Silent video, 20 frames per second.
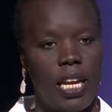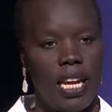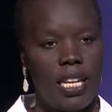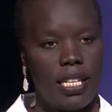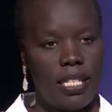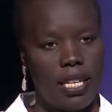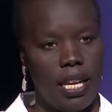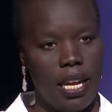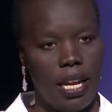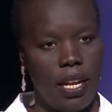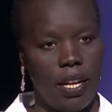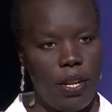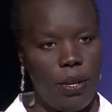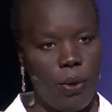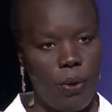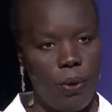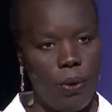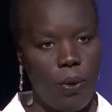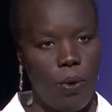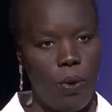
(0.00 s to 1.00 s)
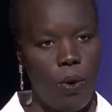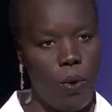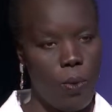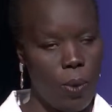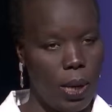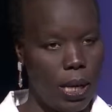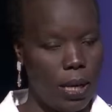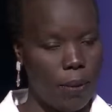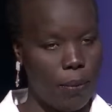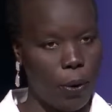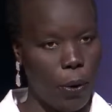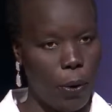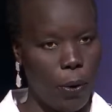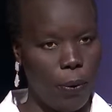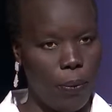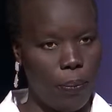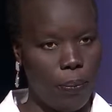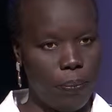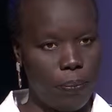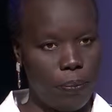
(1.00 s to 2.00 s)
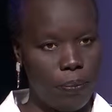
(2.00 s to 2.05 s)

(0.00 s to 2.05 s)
and said, "Welcome home."